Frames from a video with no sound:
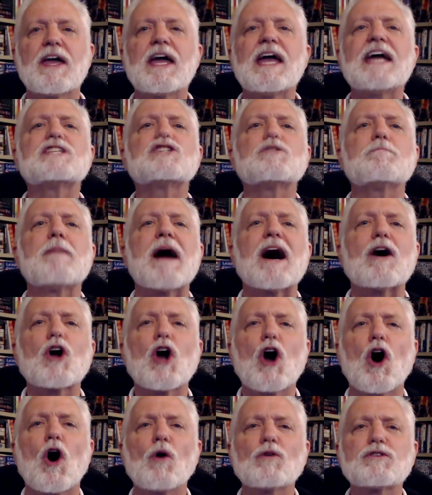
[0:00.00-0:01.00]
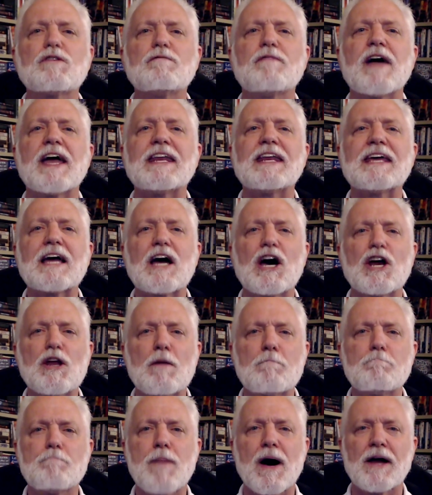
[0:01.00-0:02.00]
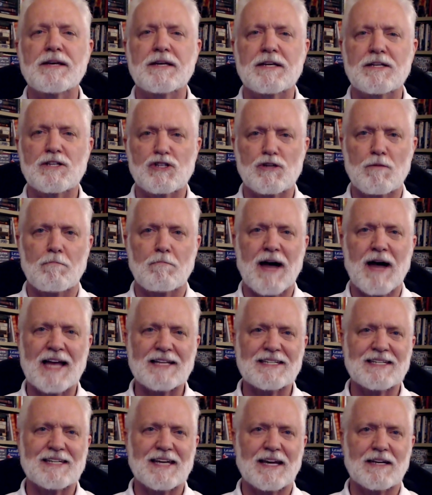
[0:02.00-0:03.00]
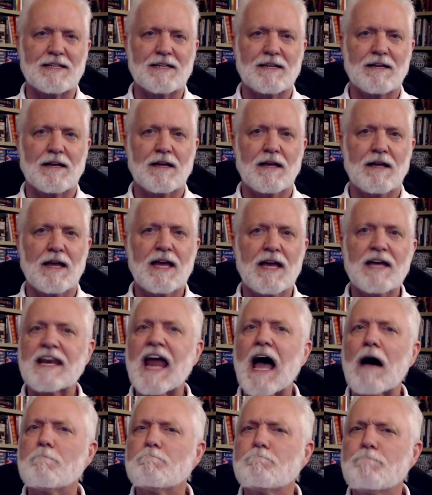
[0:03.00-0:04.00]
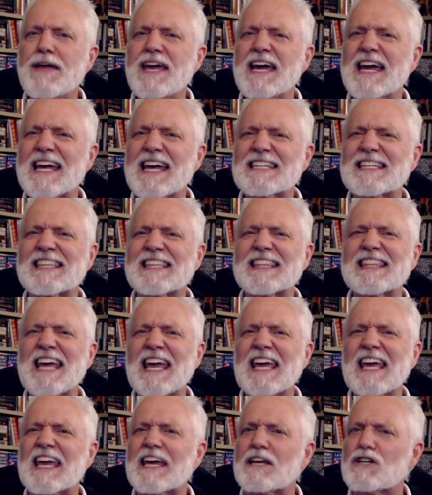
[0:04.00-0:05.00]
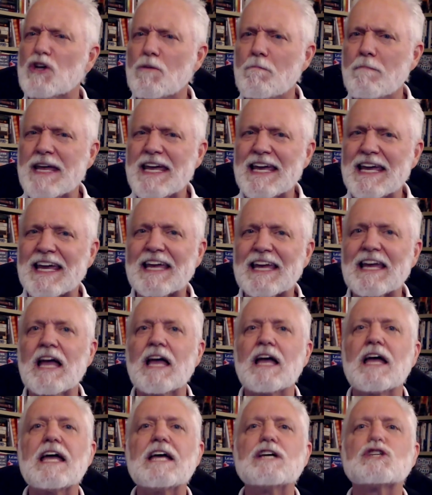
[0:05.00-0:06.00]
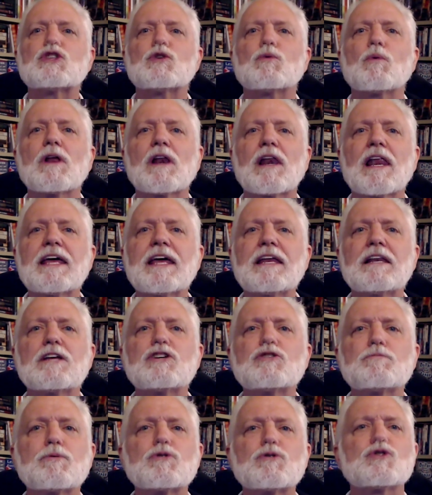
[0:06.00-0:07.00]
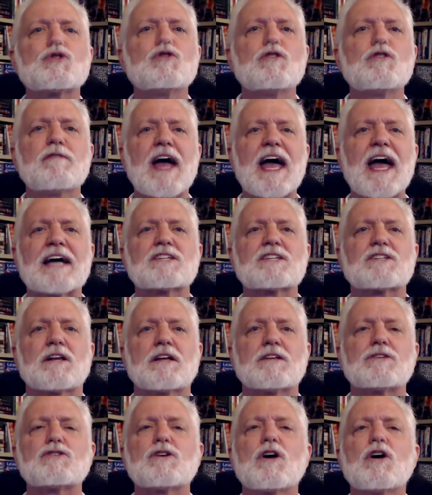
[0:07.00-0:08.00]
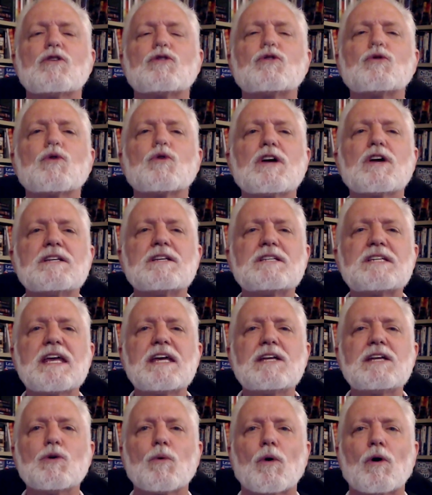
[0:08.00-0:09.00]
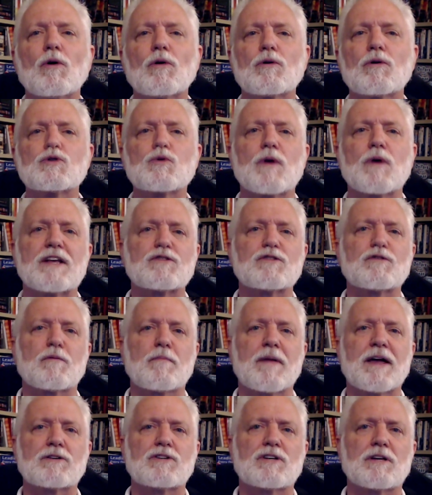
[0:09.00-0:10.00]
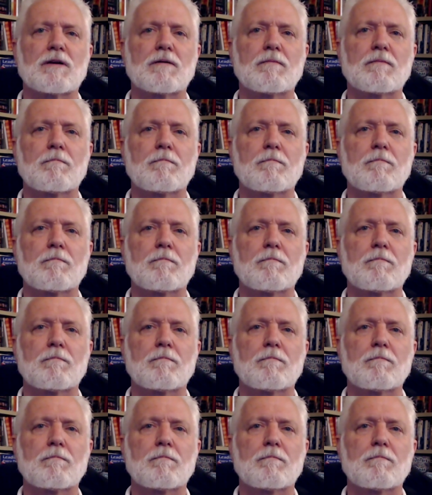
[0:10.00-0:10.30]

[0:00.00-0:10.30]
It's about cultivating an abundance mindset. Now, biggest thinking to me is the relentless pursuit of excellence through continual transformation.